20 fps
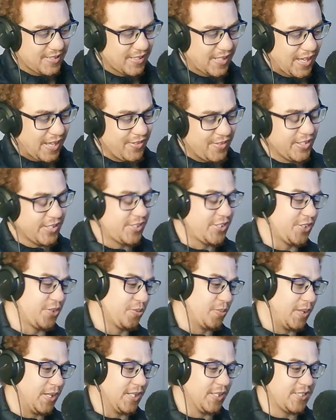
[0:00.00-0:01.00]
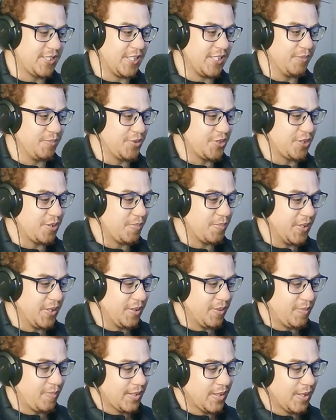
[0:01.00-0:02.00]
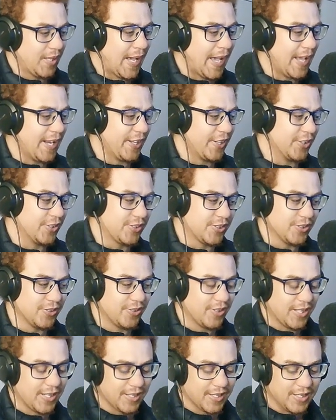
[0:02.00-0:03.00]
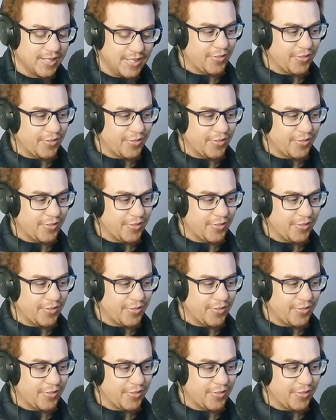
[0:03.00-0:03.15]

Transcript: And this is what it seems to be heading to, right?